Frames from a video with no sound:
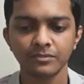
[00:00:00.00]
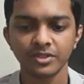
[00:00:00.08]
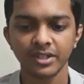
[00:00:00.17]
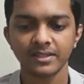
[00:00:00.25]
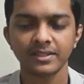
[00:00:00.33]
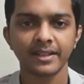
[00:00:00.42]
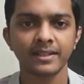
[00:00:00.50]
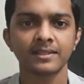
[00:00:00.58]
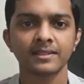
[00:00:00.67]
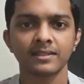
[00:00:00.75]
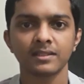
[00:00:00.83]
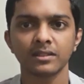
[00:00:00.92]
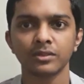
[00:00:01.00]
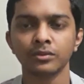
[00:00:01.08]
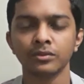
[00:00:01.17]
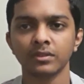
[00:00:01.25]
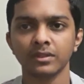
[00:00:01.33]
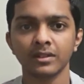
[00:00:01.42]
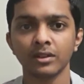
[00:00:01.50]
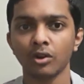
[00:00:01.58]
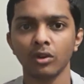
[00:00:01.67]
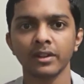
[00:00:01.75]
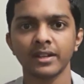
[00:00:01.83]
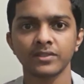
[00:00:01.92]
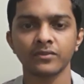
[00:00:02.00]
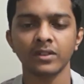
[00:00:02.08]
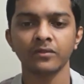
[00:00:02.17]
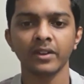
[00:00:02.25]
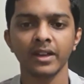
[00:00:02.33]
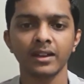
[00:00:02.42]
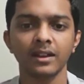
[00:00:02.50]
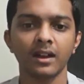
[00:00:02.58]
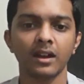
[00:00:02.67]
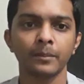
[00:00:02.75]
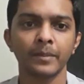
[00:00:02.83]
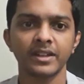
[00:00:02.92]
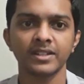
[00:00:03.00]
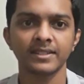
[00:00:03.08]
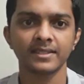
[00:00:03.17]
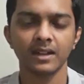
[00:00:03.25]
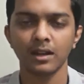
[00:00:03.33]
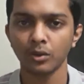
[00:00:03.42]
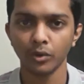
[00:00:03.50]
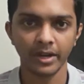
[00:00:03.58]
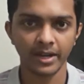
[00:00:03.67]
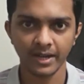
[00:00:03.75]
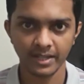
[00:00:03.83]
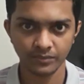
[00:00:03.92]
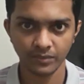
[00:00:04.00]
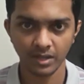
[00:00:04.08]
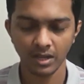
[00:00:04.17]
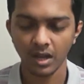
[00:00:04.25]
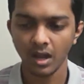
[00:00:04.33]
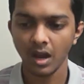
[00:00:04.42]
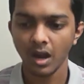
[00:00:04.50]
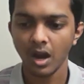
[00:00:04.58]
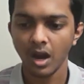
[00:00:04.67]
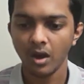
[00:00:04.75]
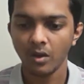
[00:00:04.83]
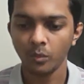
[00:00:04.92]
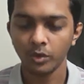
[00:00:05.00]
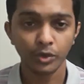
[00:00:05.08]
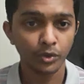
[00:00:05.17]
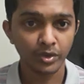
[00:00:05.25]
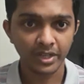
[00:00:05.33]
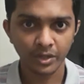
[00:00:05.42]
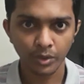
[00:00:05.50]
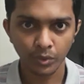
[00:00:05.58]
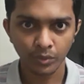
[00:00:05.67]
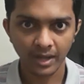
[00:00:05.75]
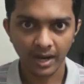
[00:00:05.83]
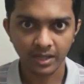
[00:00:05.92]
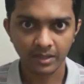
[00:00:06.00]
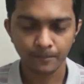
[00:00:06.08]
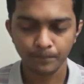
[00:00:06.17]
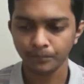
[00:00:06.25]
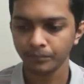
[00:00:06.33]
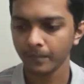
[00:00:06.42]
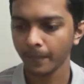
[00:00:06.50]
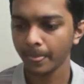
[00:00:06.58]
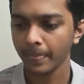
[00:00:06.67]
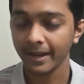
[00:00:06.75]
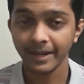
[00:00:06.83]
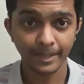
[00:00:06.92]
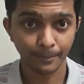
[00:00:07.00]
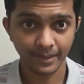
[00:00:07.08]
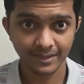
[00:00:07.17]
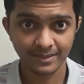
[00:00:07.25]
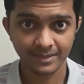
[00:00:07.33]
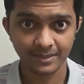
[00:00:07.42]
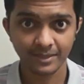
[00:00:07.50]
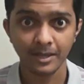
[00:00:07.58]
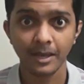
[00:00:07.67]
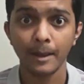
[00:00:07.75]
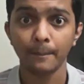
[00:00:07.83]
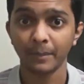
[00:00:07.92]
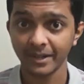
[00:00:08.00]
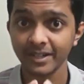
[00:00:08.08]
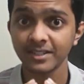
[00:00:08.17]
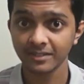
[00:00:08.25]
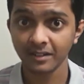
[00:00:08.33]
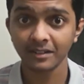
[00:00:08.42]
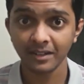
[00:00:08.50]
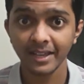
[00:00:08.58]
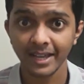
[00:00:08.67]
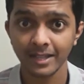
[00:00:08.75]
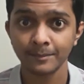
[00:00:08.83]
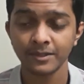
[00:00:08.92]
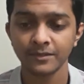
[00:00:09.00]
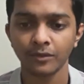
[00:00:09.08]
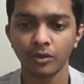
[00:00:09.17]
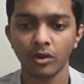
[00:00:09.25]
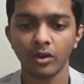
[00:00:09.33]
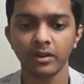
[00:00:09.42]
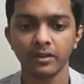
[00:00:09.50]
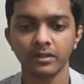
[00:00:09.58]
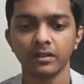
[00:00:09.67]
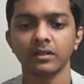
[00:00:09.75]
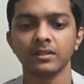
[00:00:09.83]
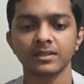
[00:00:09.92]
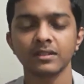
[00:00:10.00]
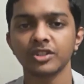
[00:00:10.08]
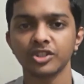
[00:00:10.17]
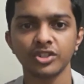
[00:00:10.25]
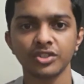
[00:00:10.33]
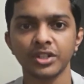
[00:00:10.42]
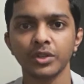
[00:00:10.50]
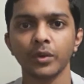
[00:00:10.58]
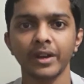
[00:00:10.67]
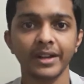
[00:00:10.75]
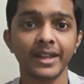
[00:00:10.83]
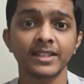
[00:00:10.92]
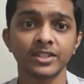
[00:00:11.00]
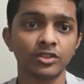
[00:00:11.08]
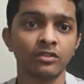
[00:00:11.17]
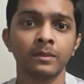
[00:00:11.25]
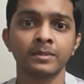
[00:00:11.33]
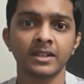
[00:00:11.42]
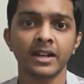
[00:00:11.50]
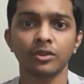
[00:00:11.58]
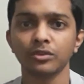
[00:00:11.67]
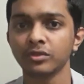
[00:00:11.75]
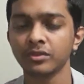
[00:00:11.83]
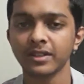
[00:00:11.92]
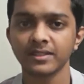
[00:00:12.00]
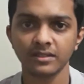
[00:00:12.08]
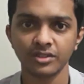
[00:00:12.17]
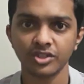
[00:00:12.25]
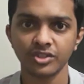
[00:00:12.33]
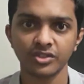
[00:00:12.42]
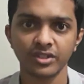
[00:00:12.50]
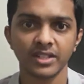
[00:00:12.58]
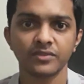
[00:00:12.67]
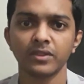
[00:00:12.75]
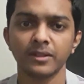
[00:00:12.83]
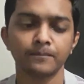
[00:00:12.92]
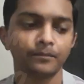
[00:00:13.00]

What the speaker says: just tells the crawler as well where our pages are located as well. Do you need to do that? It depends, but it certainly helps for the search engine to index your website onto the search engine as well.